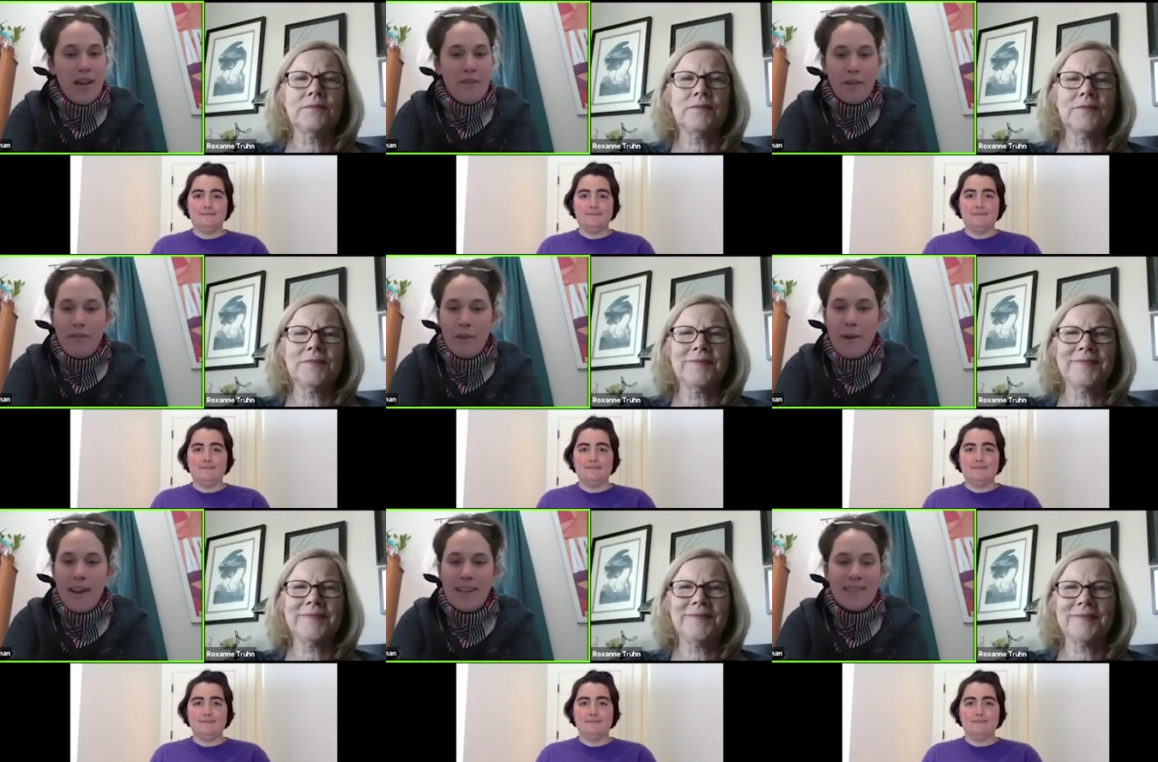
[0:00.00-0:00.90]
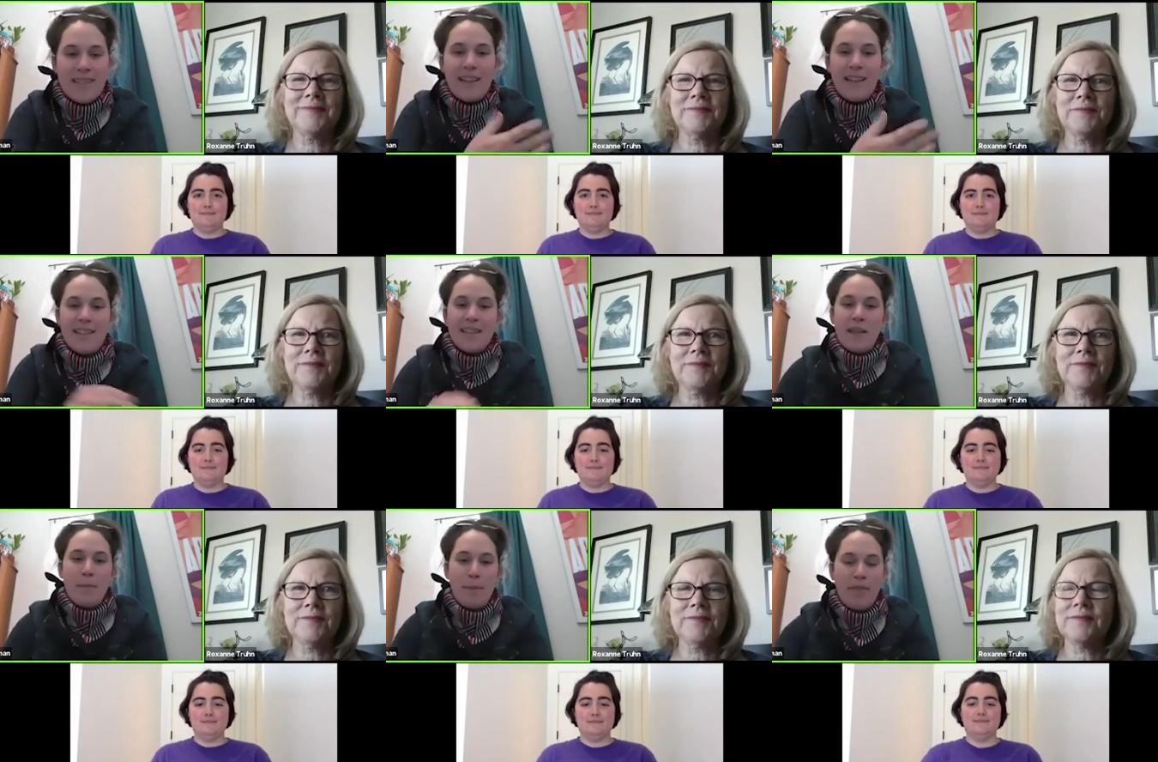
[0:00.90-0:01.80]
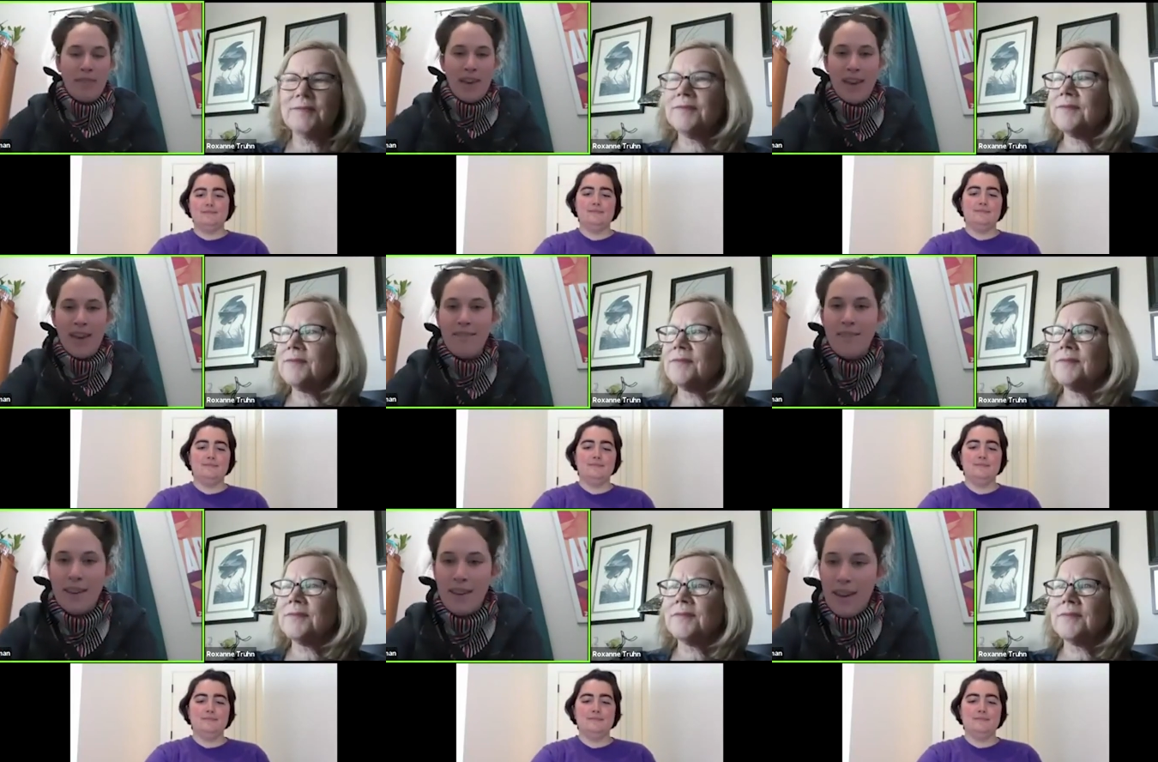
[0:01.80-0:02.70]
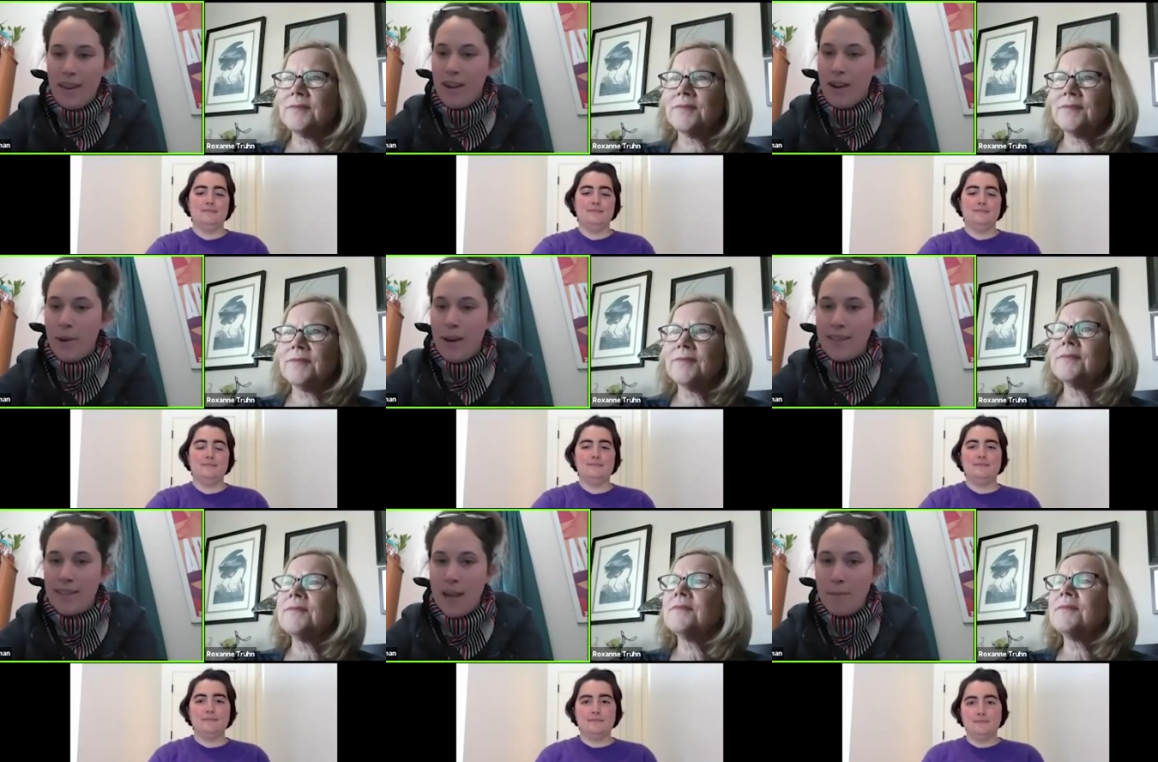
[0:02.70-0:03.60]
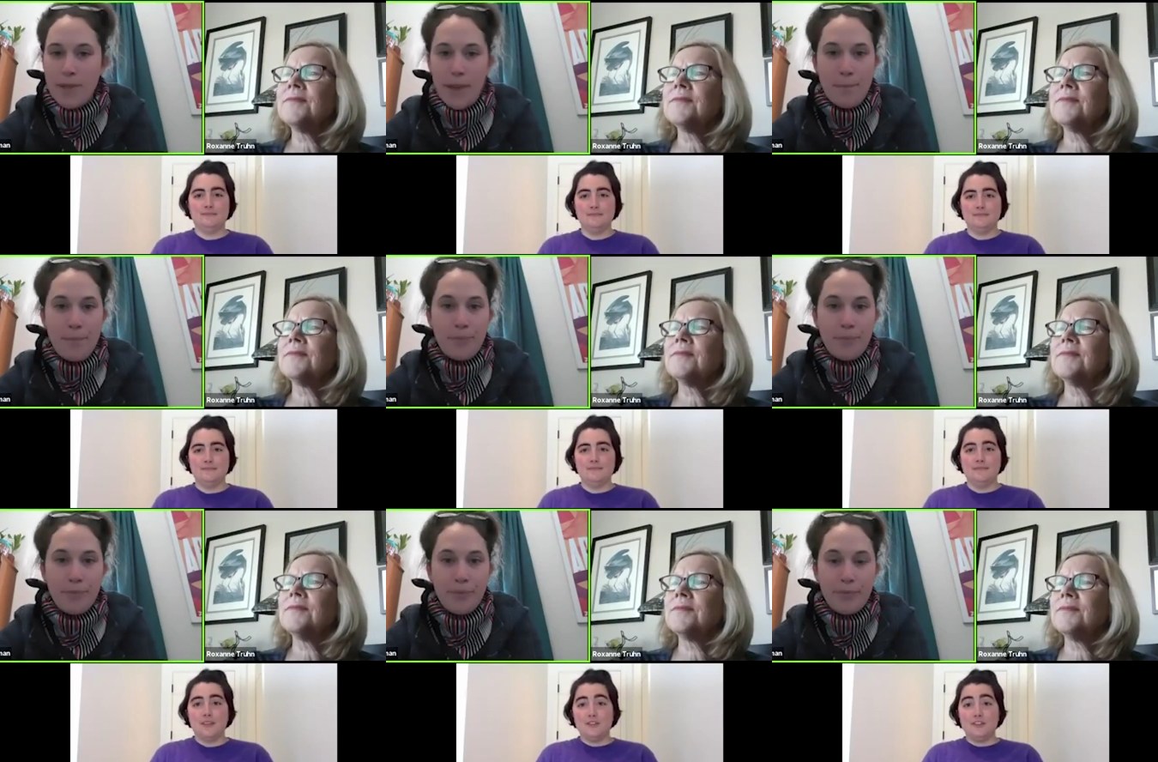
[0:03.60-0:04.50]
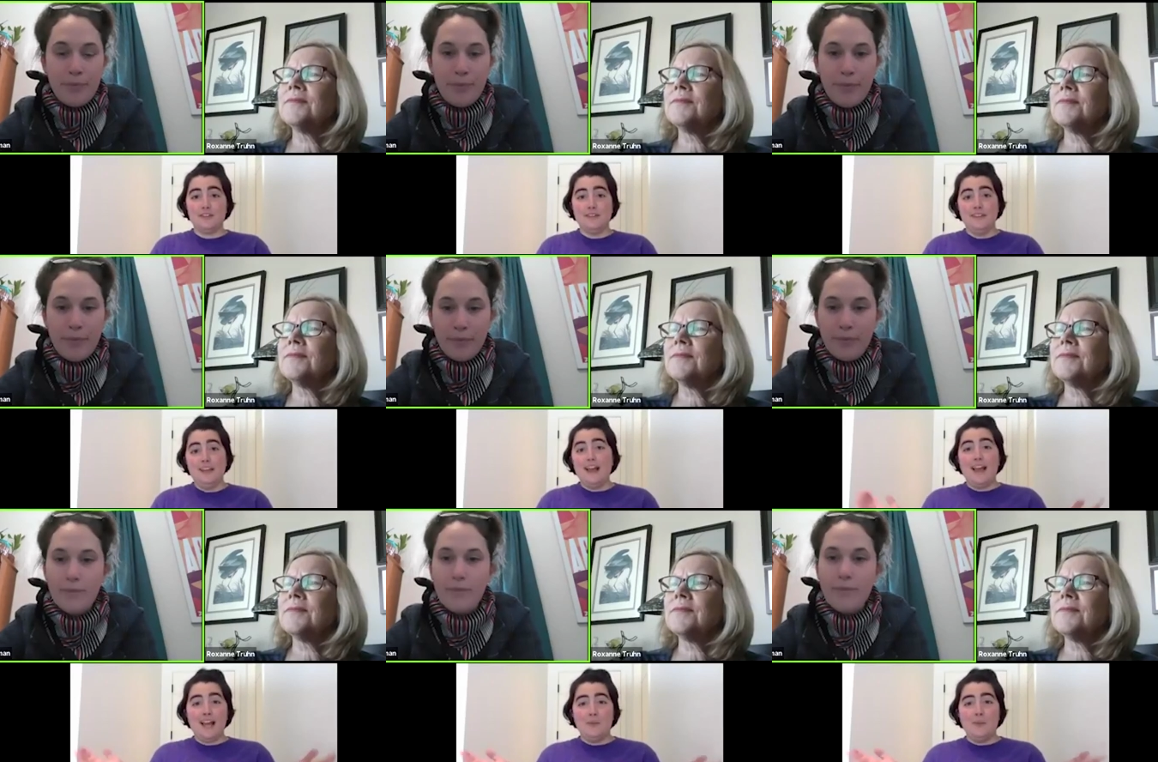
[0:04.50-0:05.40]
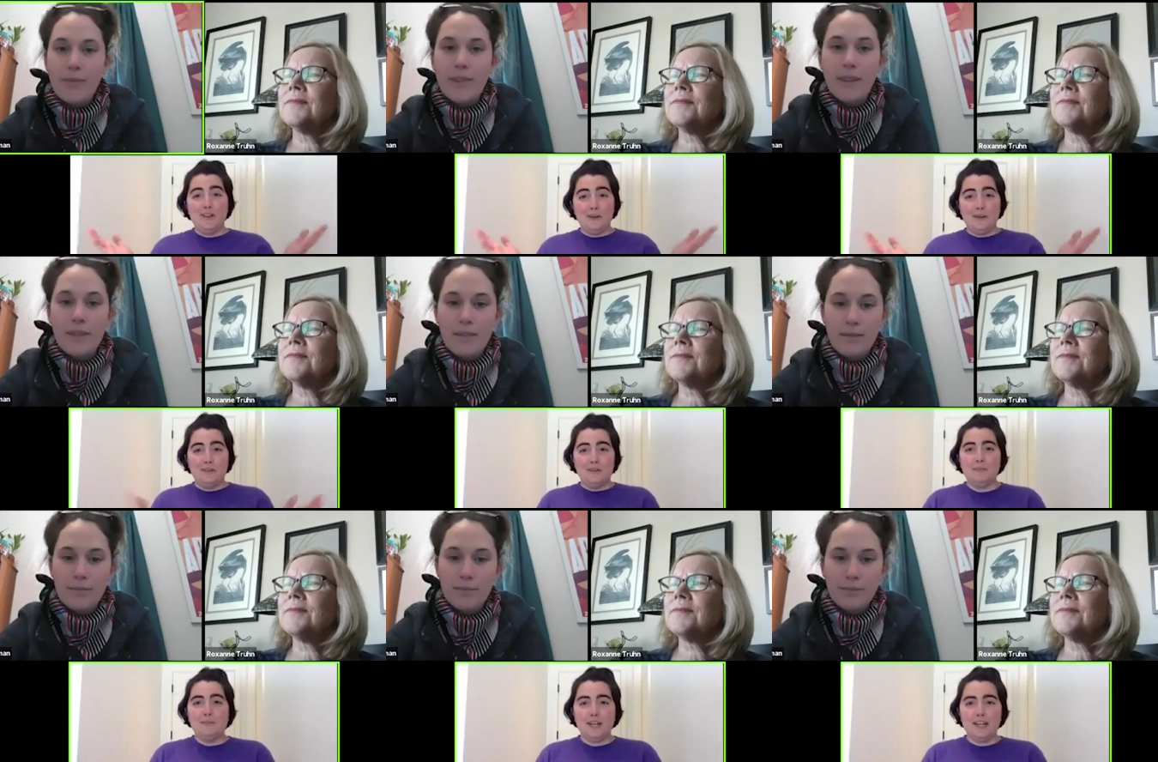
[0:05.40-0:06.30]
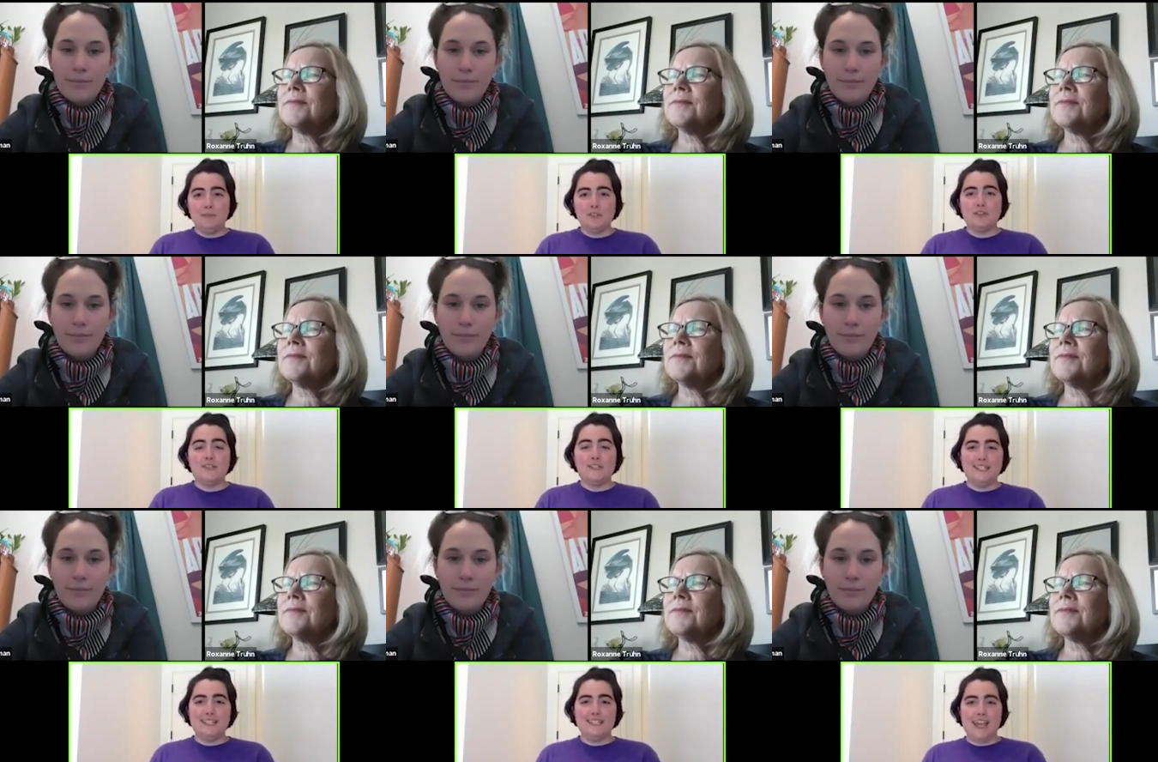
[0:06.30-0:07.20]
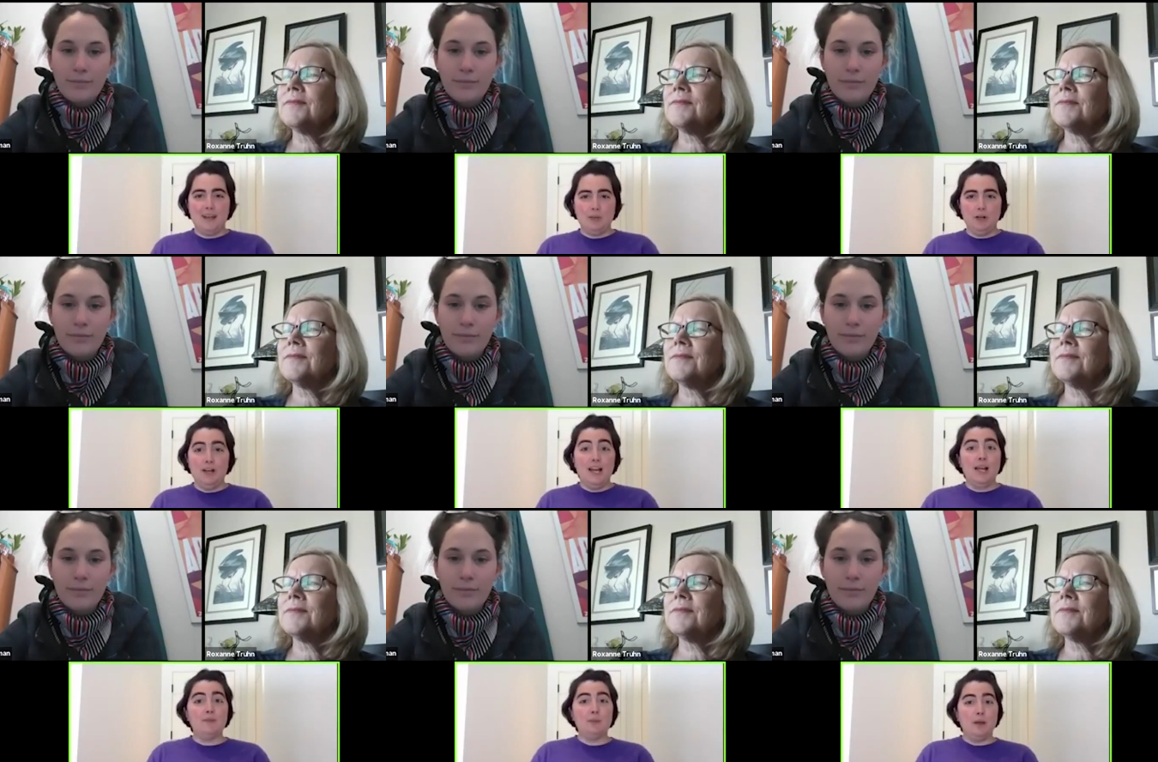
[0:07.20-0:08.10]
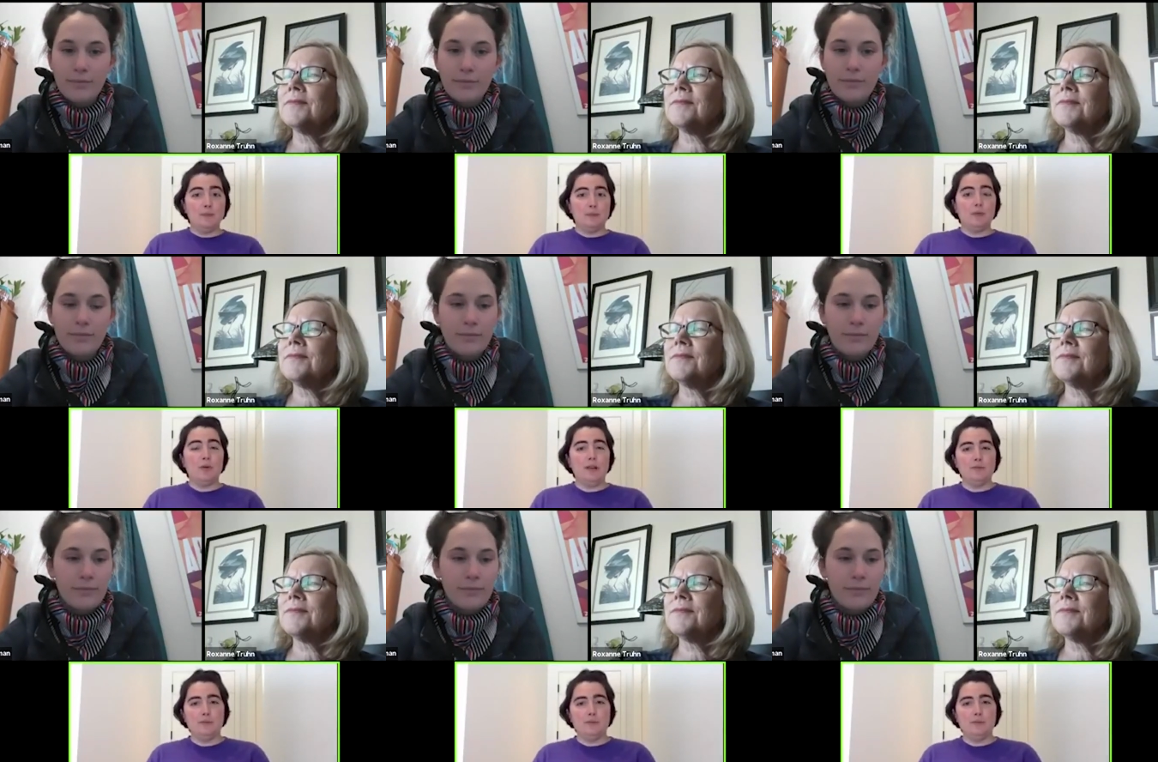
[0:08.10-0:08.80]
Speaker 1: for everyone and telling us a little bit about the, the Ann Arbor Hands On Museum?
Speaker 2: Sure. Um, hello, everyone. My name is Cristina Tamer. I'm the Public Programs